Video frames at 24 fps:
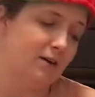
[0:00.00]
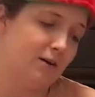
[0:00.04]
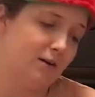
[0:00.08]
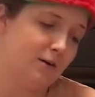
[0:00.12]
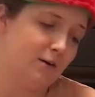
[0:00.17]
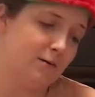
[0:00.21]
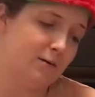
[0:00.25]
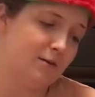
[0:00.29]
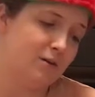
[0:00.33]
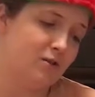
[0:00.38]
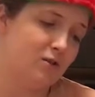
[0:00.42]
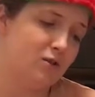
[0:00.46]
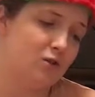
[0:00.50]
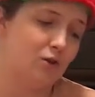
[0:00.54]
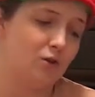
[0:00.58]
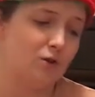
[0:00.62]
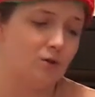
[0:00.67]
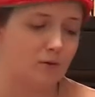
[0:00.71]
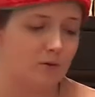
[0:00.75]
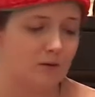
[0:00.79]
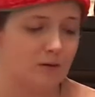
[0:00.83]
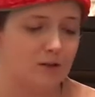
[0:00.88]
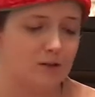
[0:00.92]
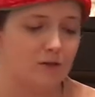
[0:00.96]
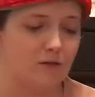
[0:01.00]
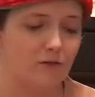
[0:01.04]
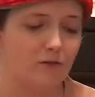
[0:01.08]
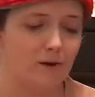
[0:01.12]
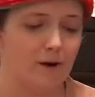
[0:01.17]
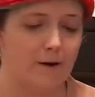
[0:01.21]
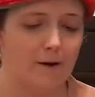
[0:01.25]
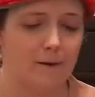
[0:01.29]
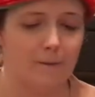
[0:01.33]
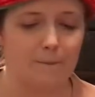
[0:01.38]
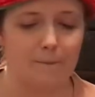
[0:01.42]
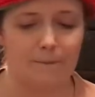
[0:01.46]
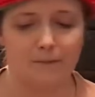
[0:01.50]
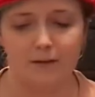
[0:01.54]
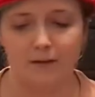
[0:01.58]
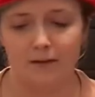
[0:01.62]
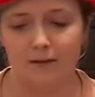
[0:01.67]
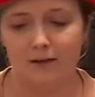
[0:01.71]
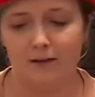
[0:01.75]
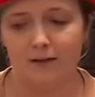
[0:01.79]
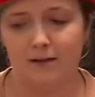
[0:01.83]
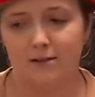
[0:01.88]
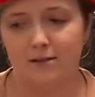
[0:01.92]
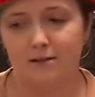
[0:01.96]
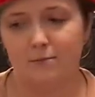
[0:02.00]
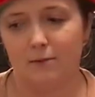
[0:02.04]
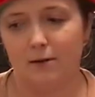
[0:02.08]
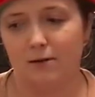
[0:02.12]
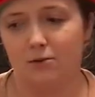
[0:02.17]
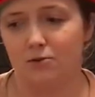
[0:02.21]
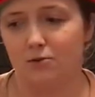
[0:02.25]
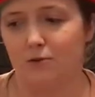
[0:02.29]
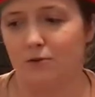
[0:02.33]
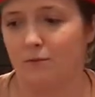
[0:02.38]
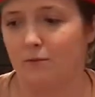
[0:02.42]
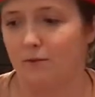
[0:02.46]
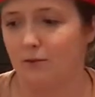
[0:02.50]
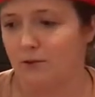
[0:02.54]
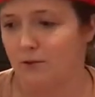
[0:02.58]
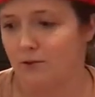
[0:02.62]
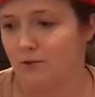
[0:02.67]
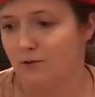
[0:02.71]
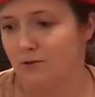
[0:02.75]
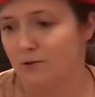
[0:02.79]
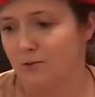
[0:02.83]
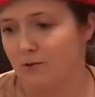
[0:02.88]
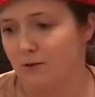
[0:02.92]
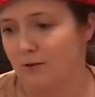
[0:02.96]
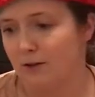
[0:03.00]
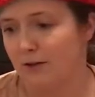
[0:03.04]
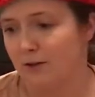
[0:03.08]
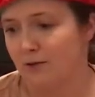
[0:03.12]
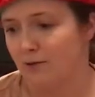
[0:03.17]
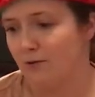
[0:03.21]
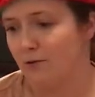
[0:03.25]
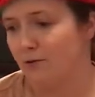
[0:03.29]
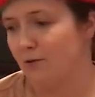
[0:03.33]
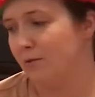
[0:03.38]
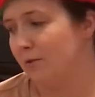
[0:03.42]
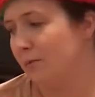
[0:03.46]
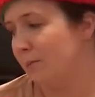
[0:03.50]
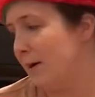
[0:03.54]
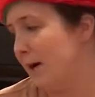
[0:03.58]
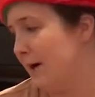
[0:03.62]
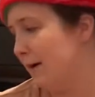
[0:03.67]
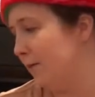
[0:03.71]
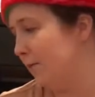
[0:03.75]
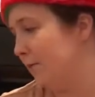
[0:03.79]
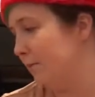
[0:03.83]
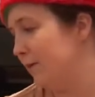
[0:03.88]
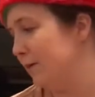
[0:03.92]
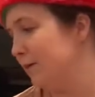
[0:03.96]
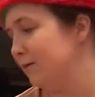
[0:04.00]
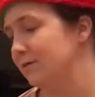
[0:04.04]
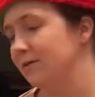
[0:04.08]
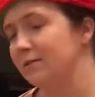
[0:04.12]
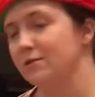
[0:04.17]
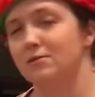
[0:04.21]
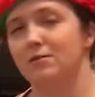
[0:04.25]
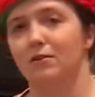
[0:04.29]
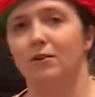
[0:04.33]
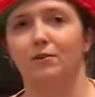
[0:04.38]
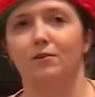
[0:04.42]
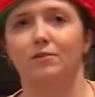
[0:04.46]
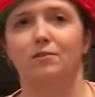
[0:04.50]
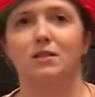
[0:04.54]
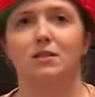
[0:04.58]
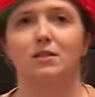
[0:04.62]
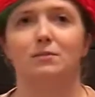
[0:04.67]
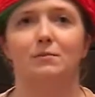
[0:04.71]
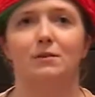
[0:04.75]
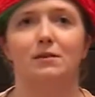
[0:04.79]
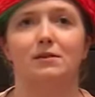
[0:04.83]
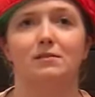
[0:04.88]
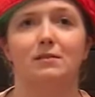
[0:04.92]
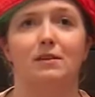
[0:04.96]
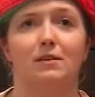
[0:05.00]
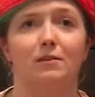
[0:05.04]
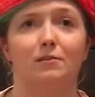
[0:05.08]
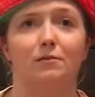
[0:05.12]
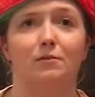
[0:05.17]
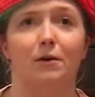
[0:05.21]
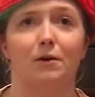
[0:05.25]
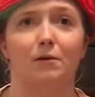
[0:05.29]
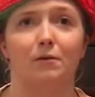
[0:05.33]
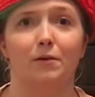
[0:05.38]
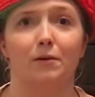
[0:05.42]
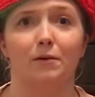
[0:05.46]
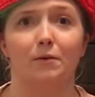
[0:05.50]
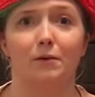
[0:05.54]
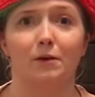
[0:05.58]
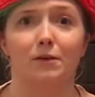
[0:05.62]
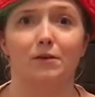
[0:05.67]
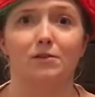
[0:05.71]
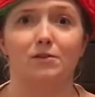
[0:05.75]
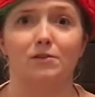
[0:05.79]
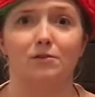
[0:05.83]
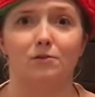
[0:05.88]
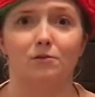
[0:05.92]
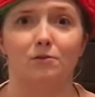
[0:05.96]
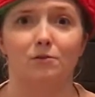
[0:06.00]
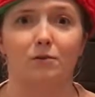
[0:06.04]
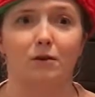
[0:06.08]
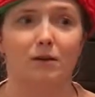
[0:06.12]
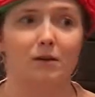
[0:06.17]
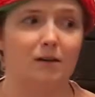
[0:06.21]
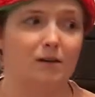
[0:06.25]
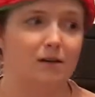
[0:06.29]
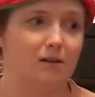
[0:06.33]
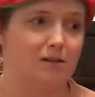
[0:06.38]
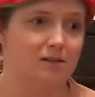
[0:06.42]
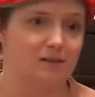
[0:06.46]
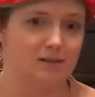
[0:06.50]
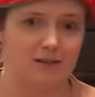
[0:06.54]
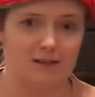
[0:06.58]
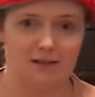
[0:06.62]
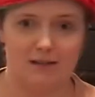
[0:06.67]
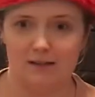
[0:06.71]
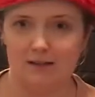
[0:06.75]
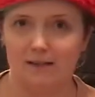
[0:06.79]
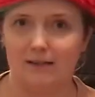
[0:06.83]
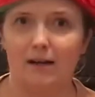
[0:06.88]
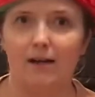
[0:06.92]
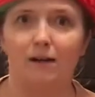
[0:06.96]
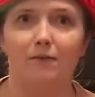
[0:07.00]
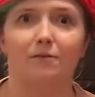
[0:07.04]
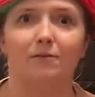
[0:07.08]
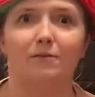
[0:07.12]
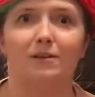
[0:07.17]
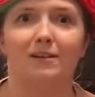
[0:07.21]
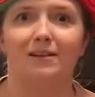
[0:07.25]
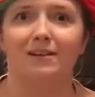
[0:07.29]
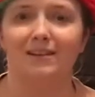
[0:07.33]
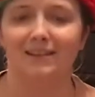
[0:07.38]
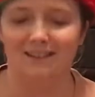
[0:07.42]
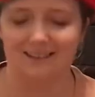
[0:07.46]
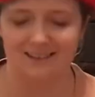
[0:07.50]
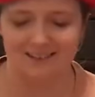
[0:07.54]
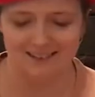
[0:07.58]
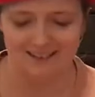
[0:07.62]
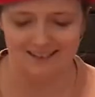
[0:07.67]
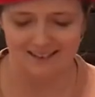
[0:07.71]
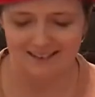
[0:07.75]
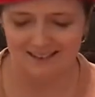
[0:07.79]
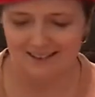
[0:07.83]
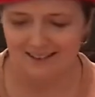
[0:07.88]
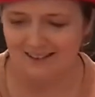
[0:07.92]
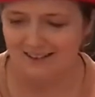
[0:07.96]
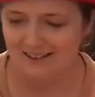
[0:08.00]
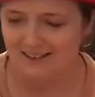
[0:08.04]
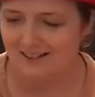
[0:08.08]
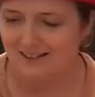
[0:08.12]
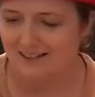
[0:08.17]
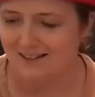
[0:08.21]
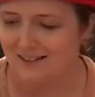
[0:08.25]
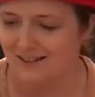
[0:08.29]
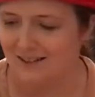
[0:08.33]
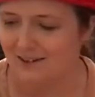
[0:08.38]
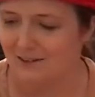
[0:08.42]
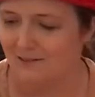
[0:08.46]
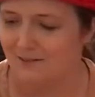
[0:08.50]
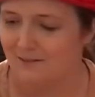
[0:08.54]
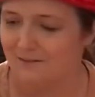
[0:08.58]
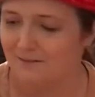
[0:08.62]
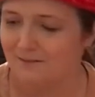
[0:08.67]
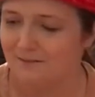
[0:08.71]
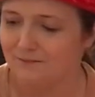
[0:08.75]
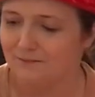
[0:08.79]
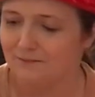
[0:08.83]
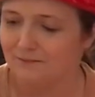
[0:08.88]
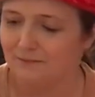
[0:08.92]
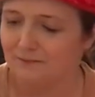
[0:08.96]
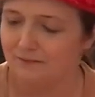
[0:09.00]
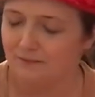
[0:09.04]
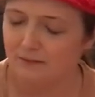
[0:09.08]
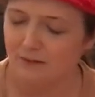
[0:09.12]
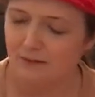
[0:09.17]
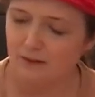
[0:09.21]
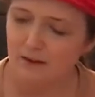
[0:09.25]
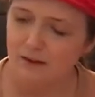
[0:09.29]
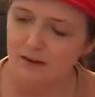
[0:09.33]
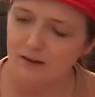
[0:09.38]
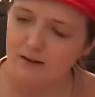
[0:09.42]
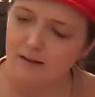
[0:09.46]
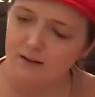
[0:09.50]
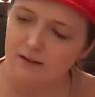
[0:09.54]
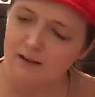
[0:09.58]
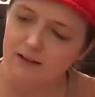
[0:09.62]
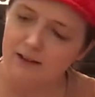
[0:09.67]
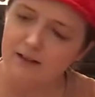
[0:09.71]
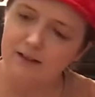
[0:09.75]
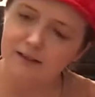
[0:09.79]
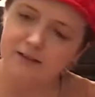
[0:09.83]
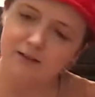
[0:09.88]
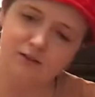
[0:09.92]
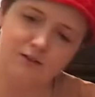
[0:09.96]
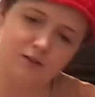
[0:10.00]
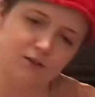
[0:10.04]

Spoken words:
who it's to, who it's from, especially when you're sorting through a pile of presents on Christmas and you don't know where to sit it down. So, let's